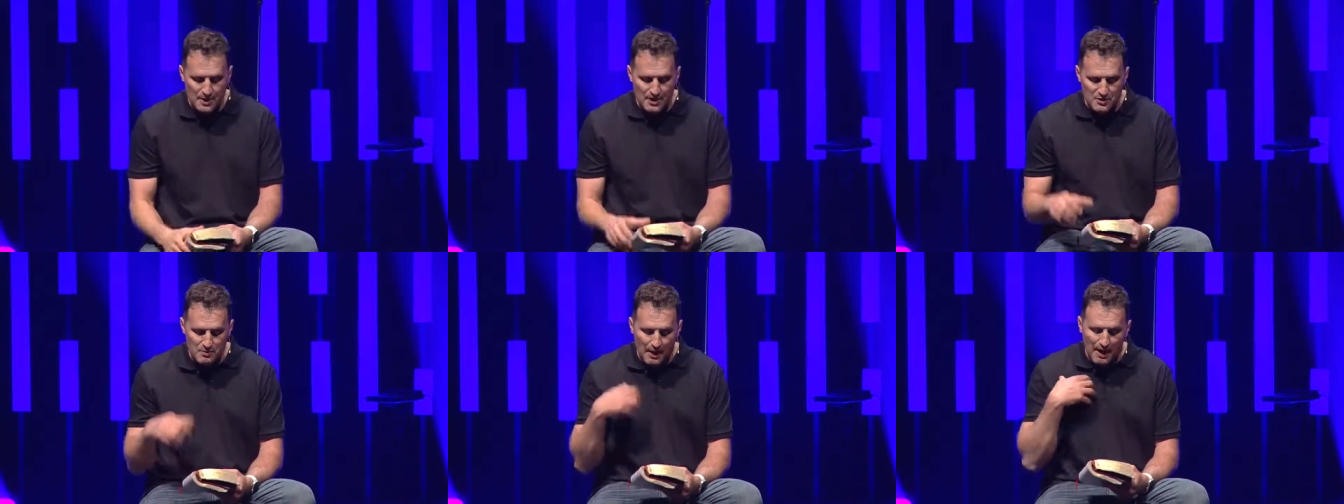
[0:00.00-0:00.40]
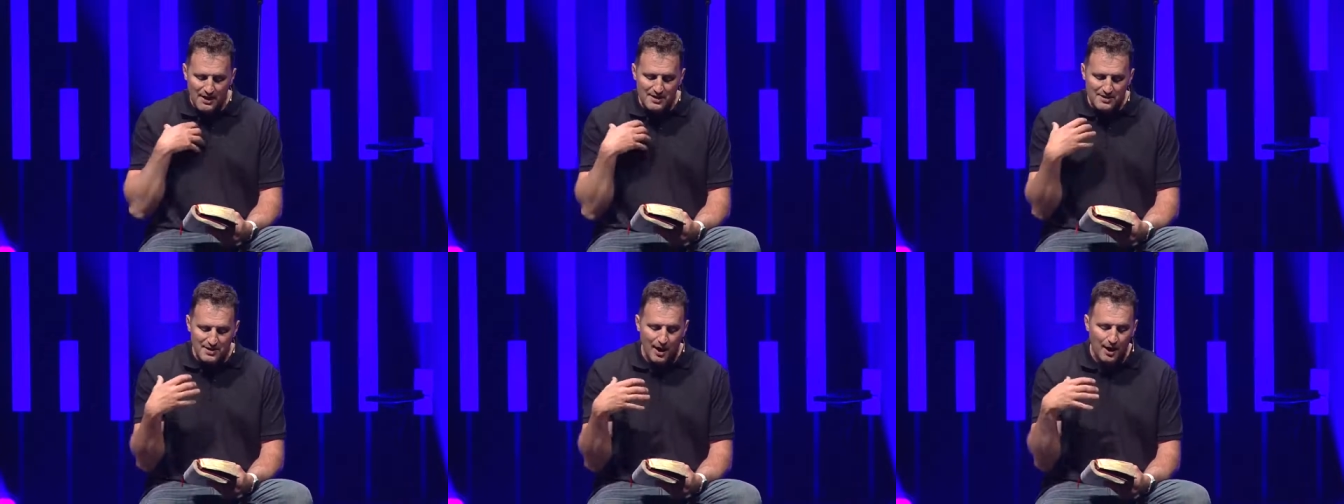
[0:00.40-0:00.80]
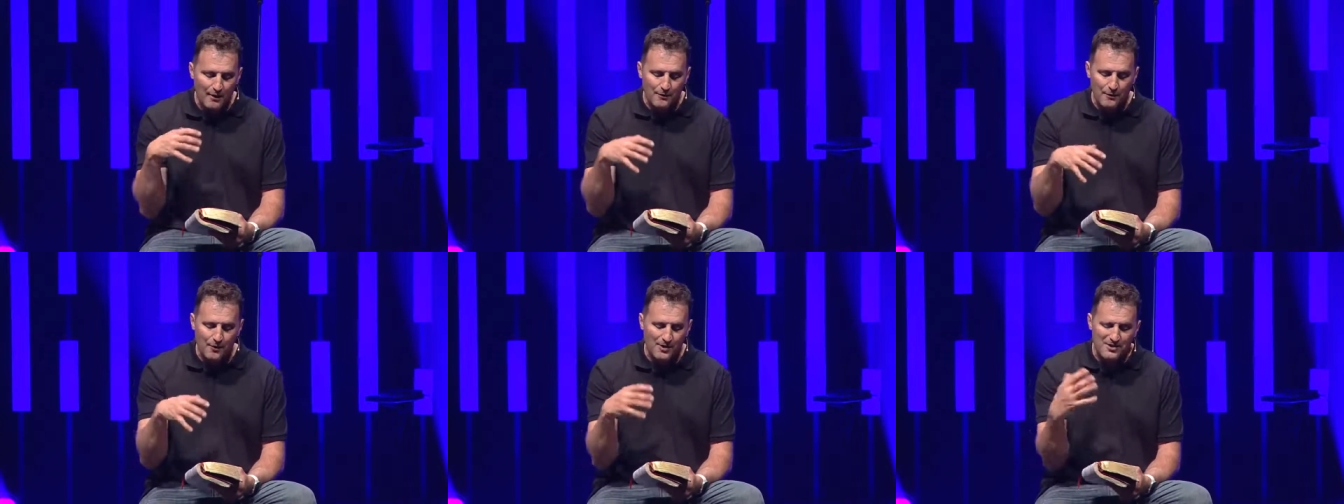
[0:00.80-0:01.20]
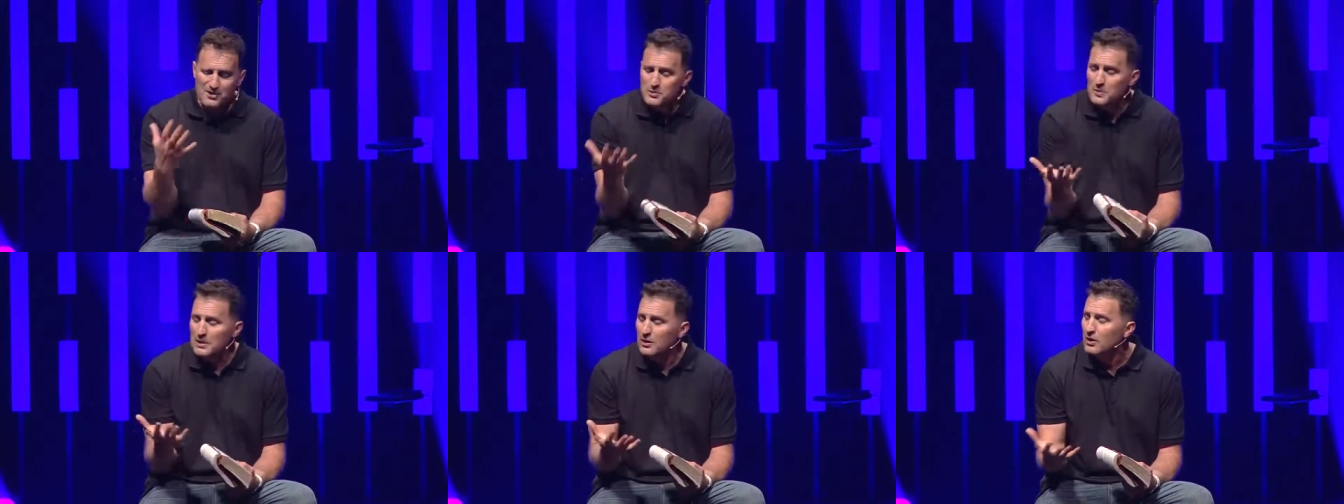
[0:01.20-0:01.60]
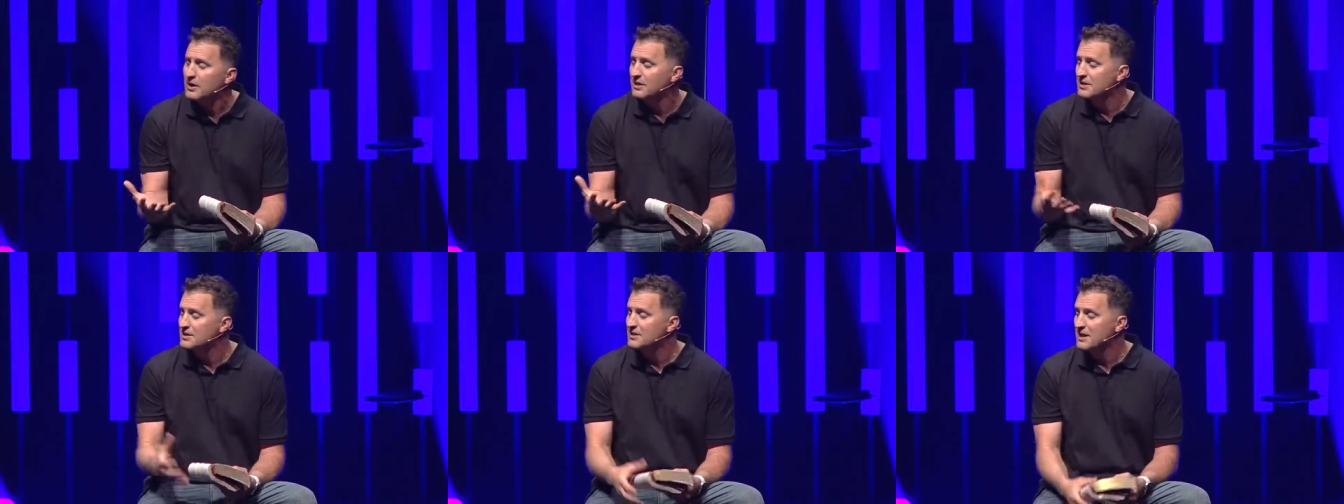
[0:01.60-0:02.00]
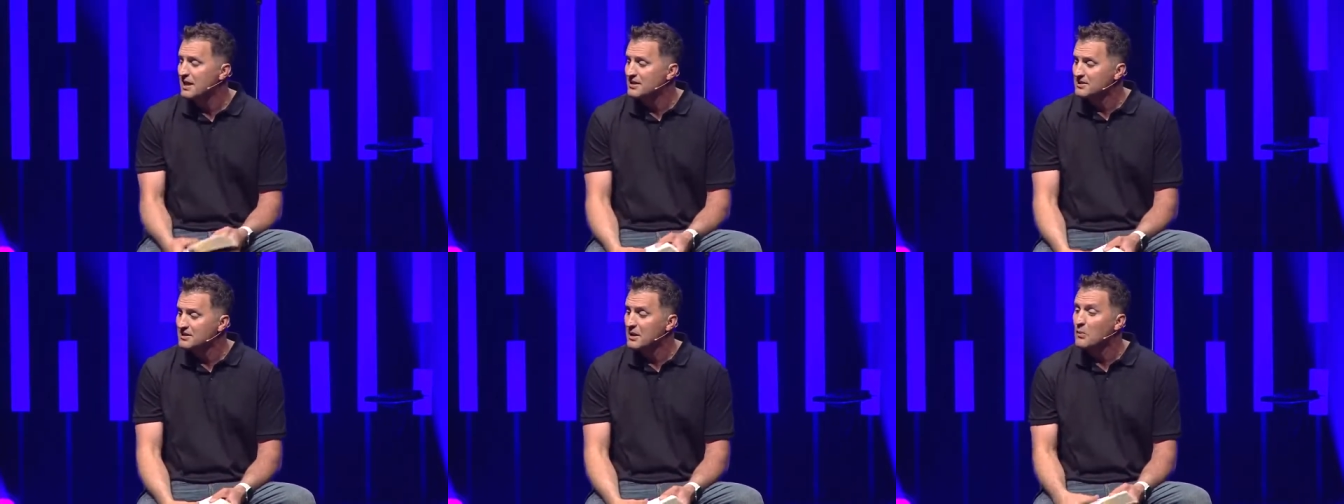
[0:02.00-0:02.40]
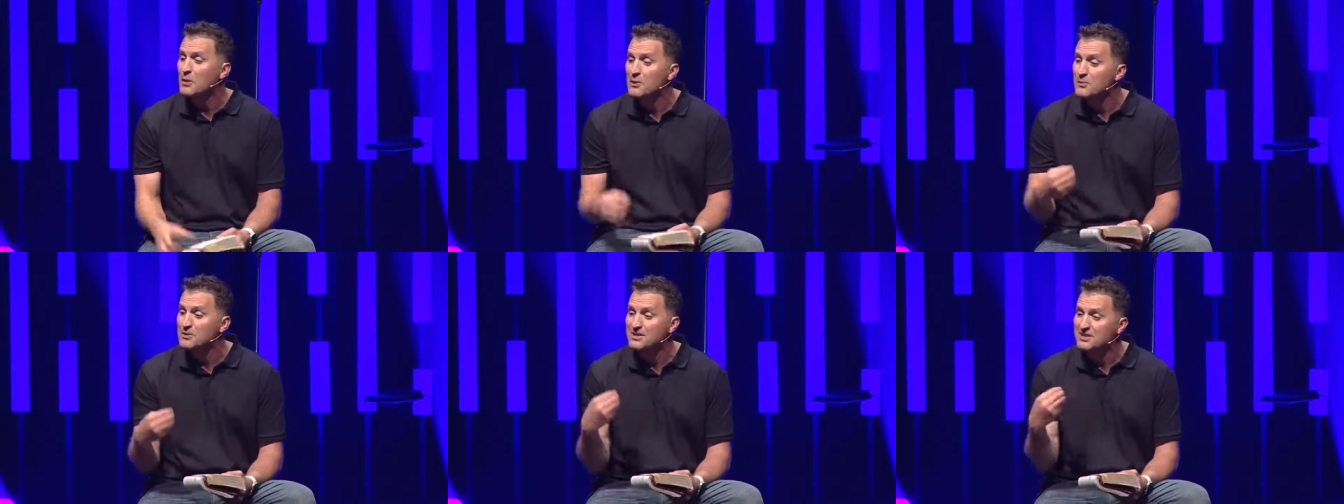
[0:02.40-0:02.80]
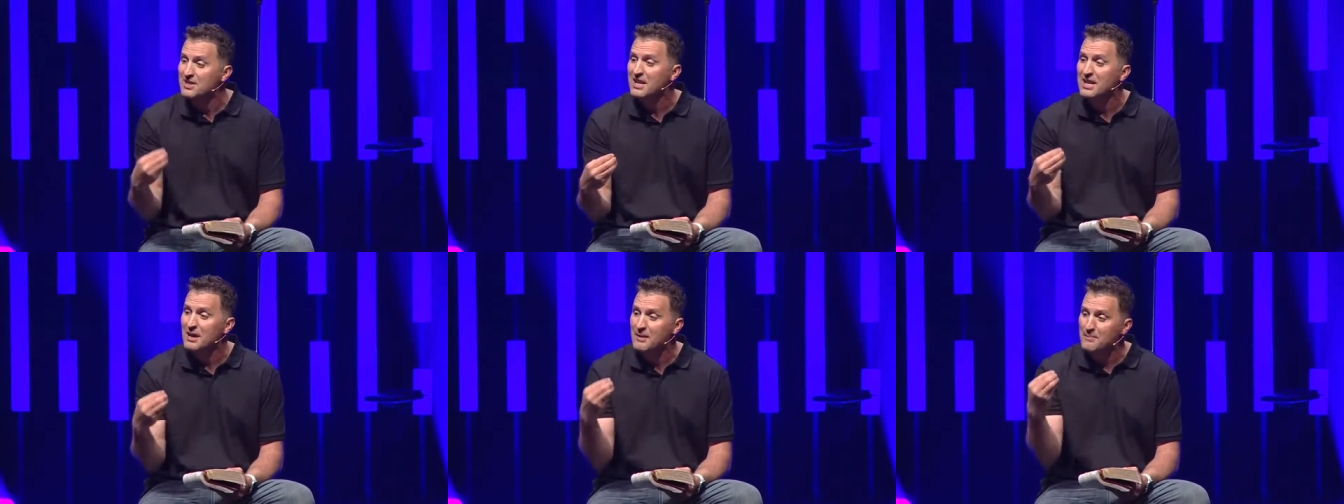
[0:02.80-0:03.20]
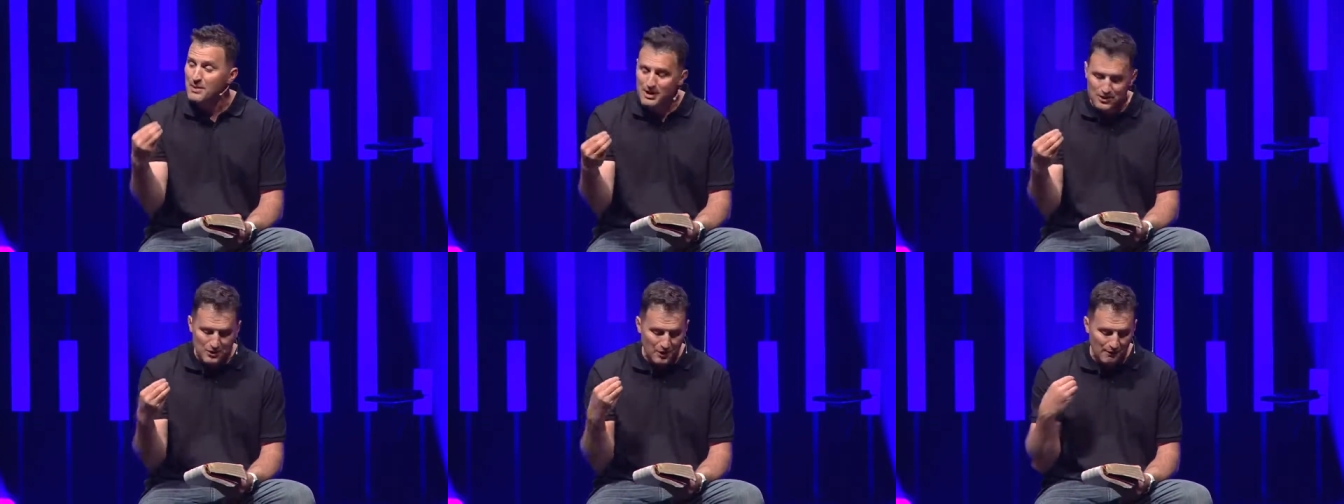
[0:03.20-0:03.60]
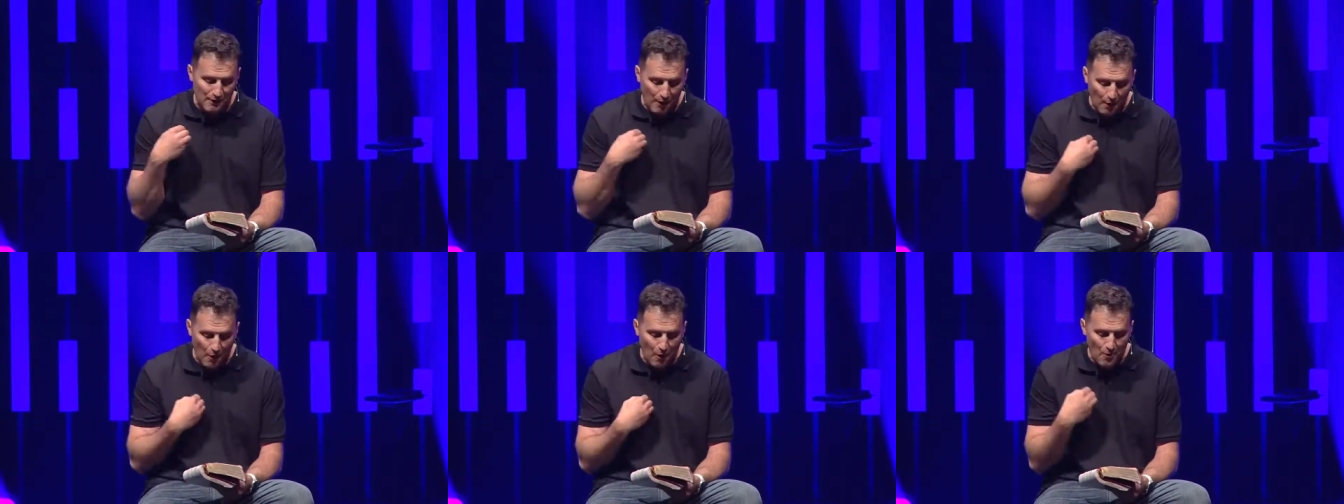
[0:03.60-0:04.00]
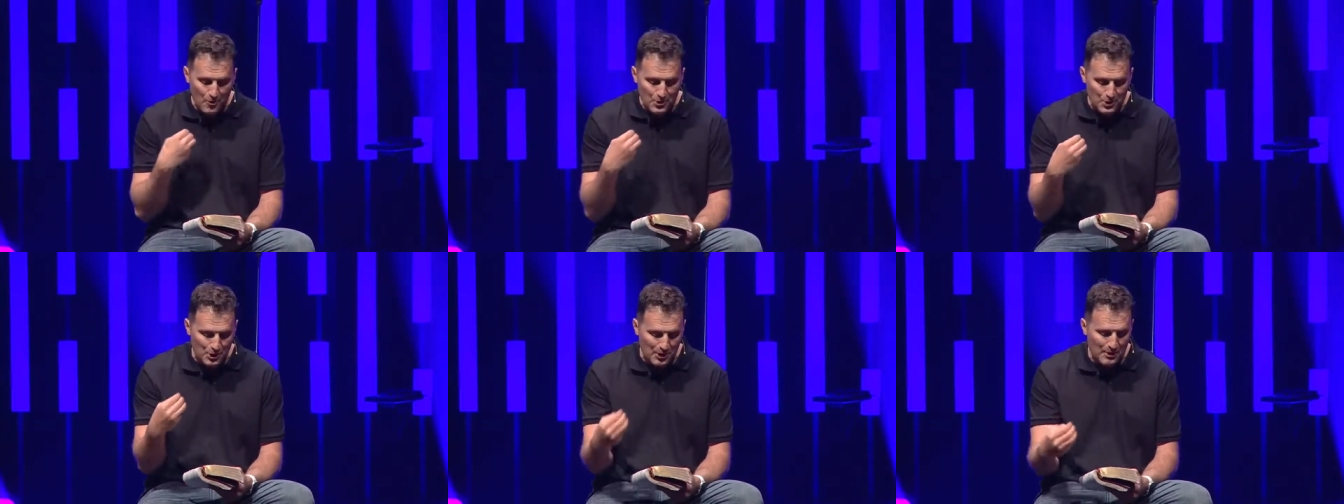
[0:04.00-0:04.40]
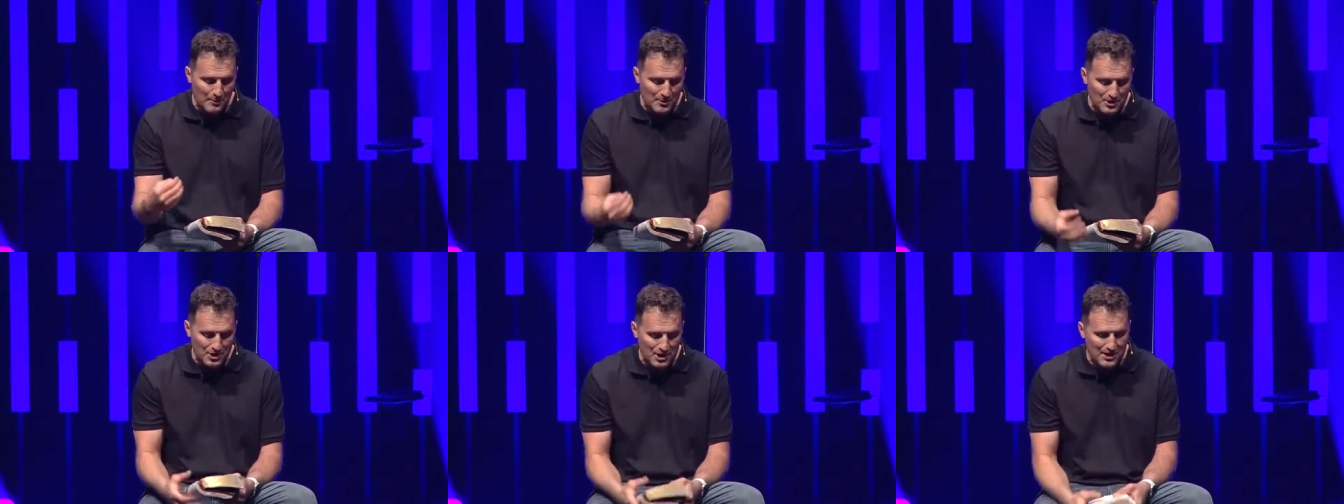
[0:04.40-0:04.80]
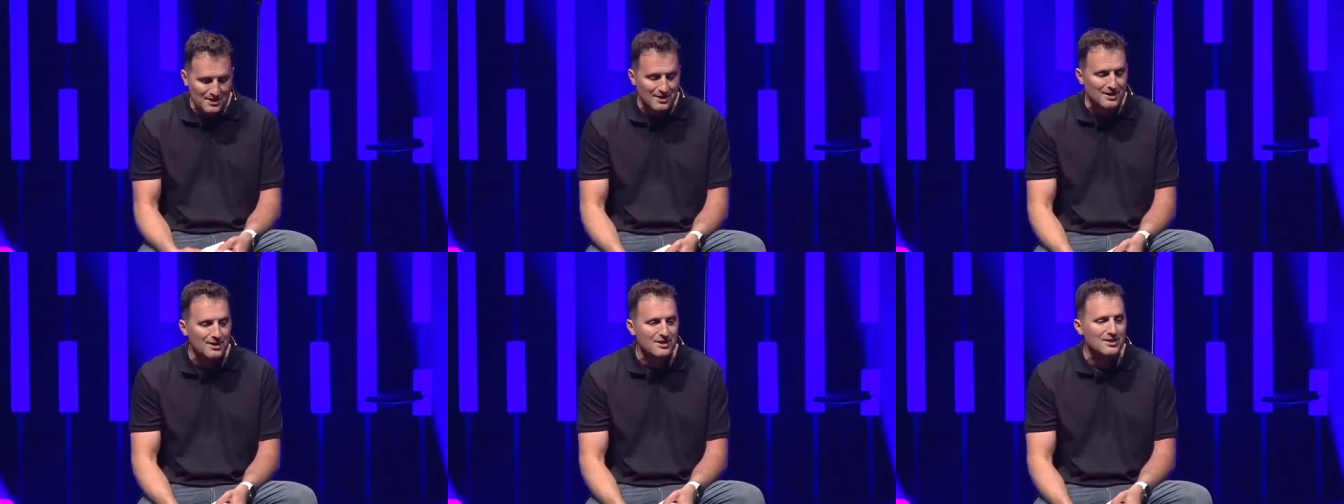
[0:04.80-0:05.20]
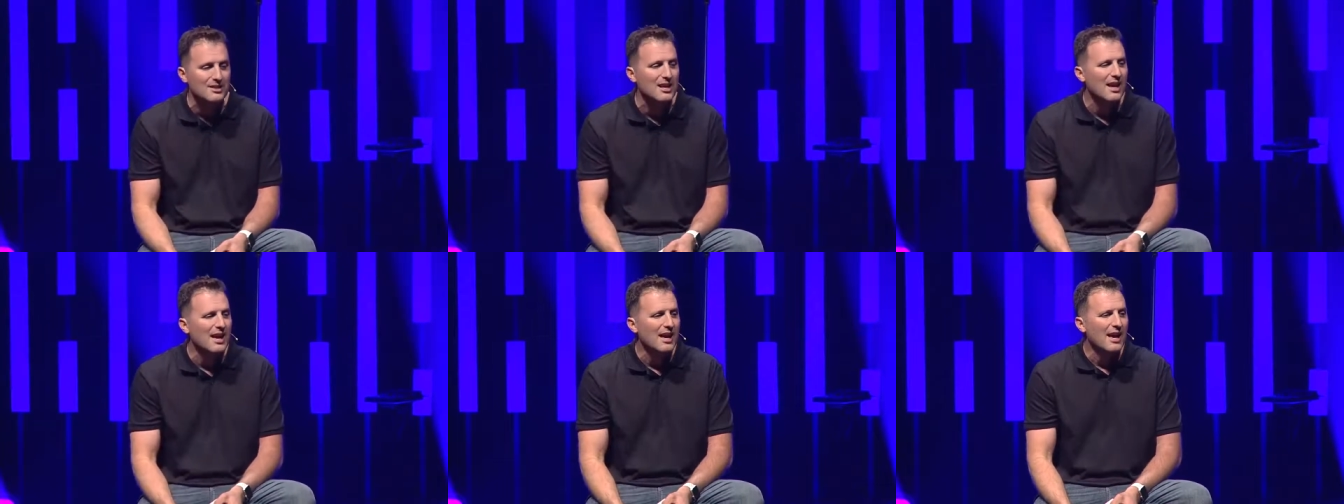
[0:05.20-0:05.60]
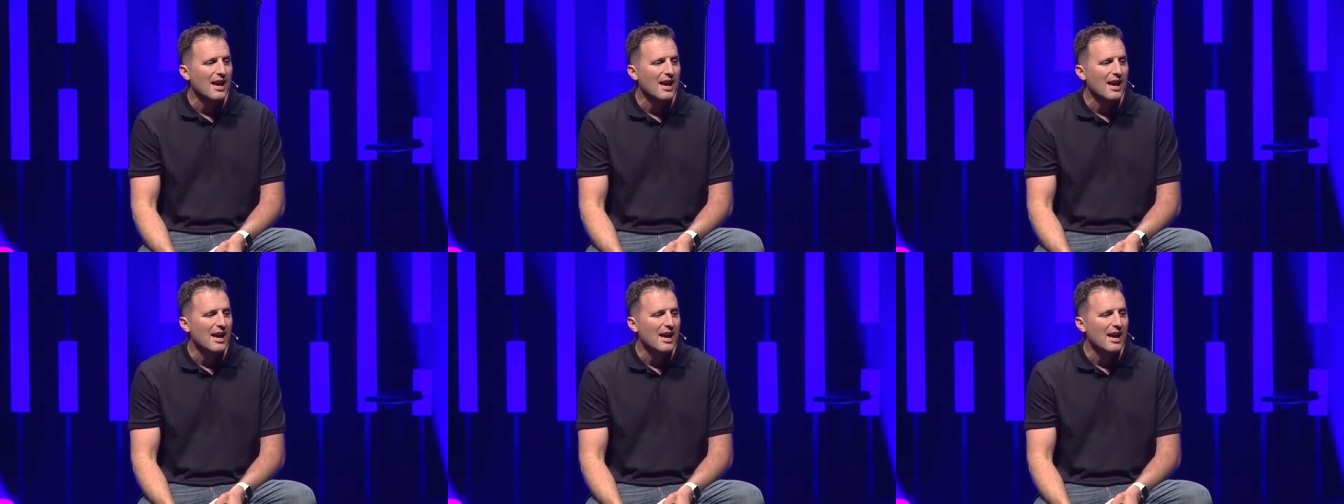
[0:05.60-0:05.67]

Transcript: Because my desire for us as we look at this text is that we would see a picture of our own journey with Jesus